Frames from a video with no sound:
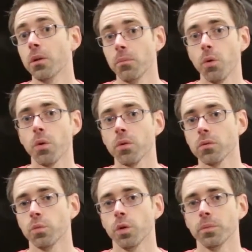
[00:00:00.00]
More
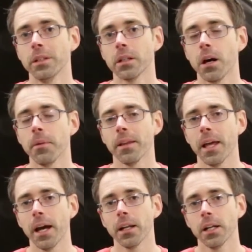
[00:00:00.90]
will be to come on
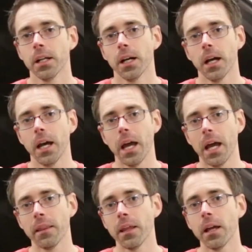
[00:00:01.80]
that.
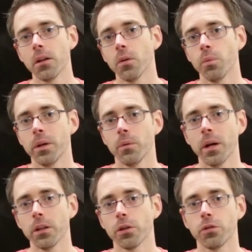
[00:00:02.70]
And then we
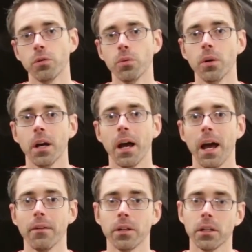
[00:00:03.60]
went to
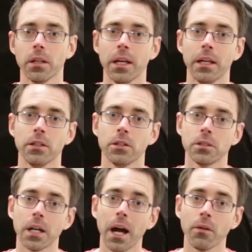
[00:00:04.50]
having a
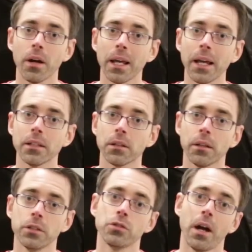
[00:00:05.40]
tie rod end
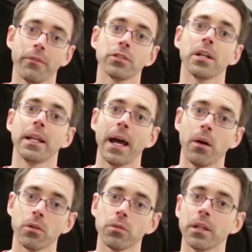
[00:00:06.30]
on the driver's side
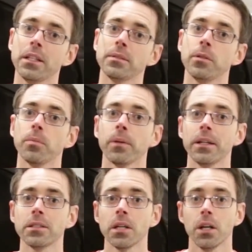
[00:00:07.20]
outer that needs to be
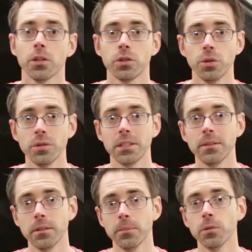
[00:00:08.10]
replaced, 2
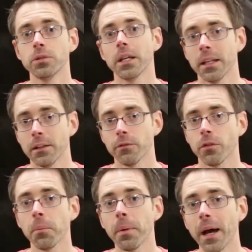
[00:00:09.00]
CV boots, and then
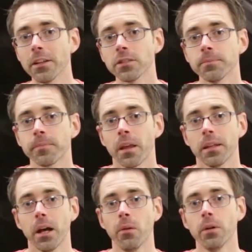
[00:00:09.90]
front pads.
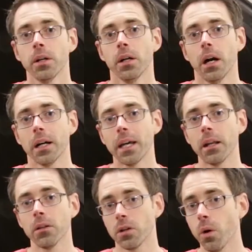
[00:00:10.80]
Now,
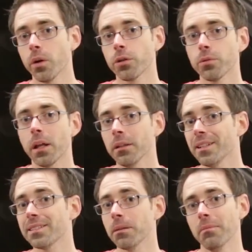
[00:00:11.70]
again, going through that
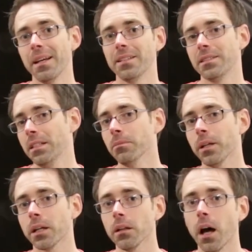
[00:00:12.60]
list, it may seem
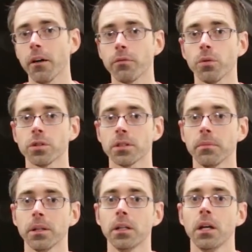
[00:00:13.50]
like a lot for
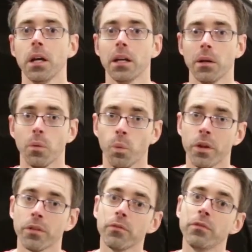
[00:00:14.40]
somebody.
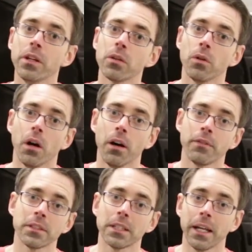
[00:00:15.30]
With a vehicle of
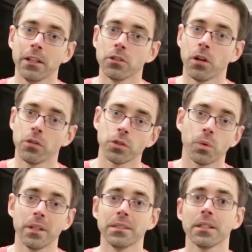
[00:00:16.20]
this age,
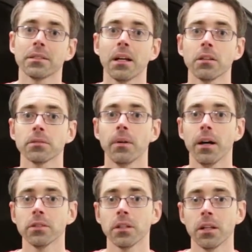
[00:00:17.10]
126,000
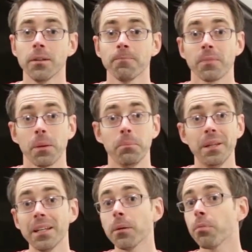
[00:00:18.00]
miles on it,
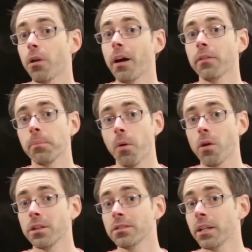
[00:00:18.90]
being a private
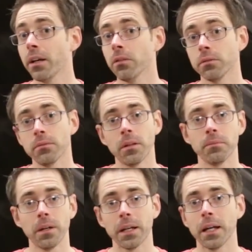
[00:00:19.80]
party sale,
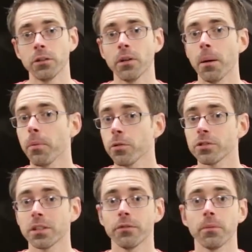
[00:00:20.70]
again, you're not
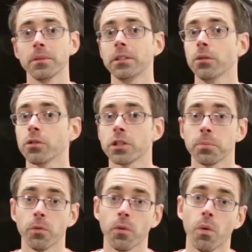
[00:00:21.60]
purchasing it from a
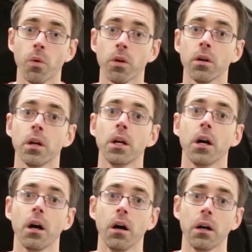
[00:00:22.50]
dealership or
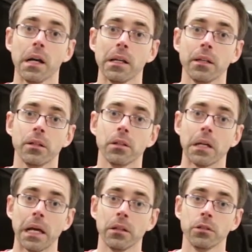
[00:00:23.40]

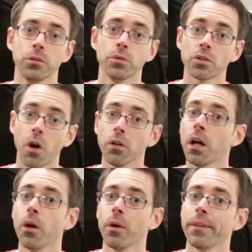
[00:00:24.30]
a used car
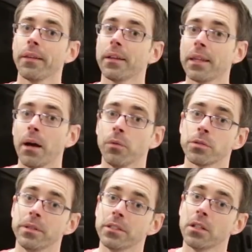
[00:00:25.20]
lot or anything like that,
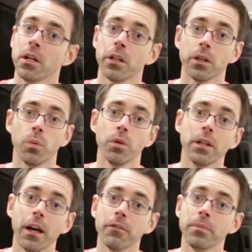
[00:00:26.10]
which means there
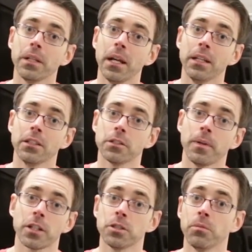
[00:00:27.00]
wouldn't have been any
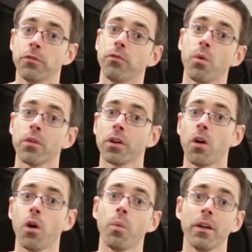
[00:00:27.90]
inspection before the
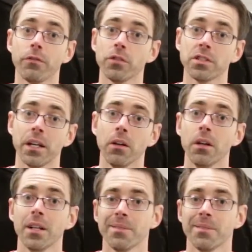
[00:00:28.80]
car went for sale.